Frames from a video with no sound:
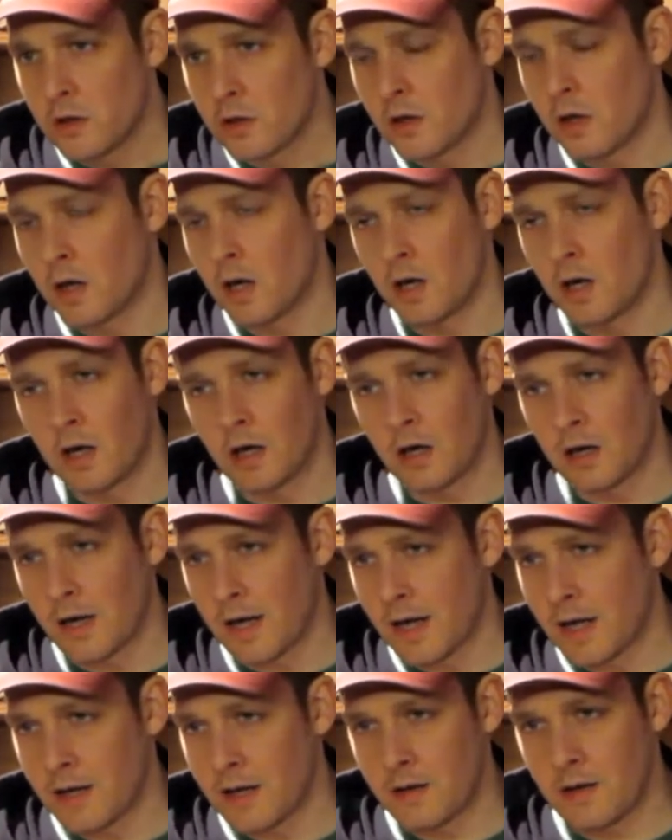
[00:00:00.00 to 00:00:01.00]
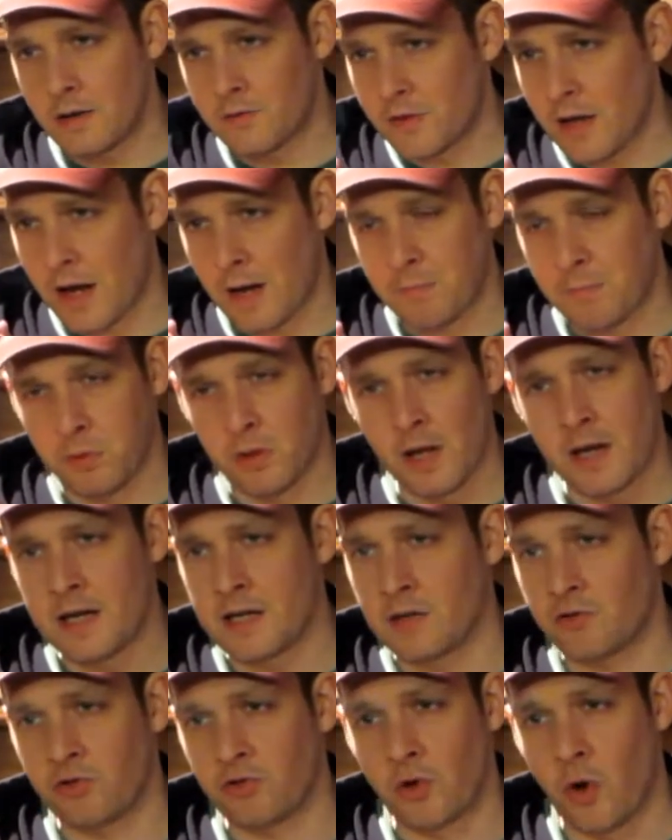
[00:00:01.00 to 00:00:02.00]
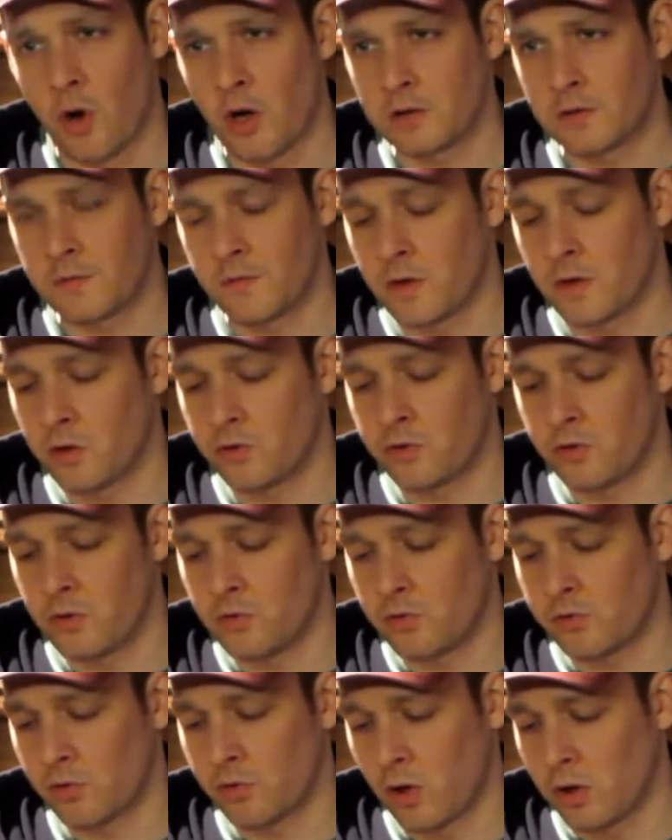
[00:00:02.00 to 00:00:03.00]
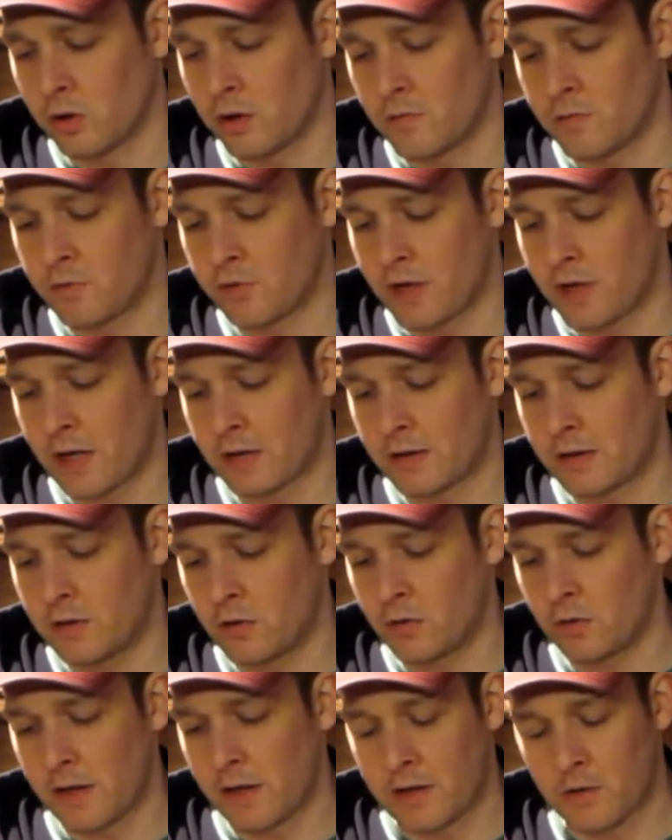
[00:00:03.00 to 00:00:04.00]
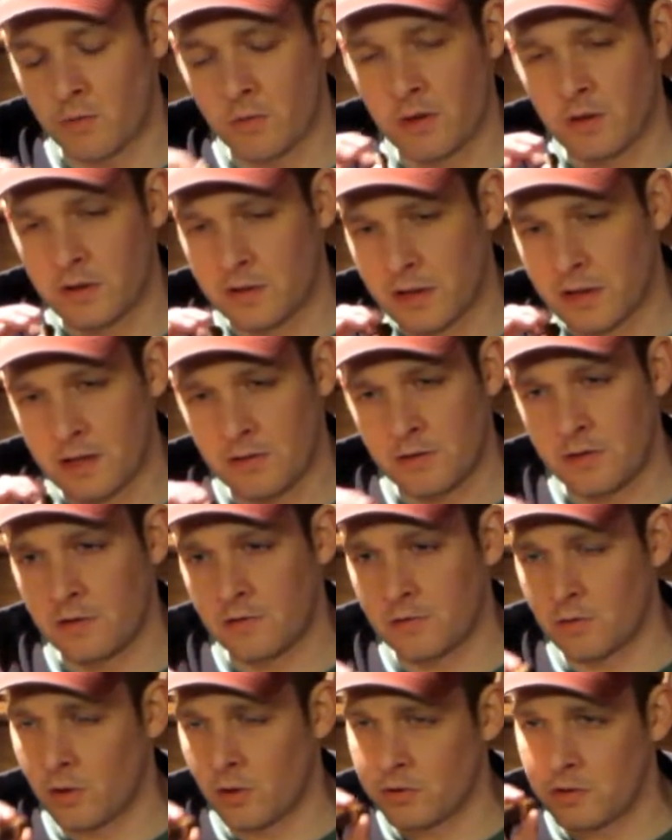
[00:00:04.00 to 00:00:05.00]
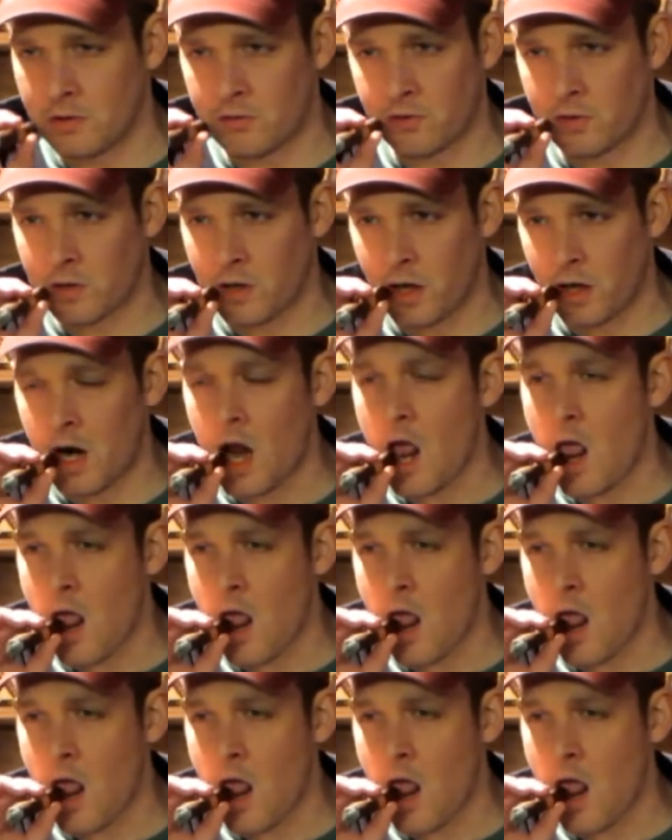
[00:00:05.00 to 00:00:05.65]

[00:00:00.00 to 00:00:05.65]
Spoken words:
And it's got plenty of salt for those of you salt lovers out there who like a really tasty, salty cigar.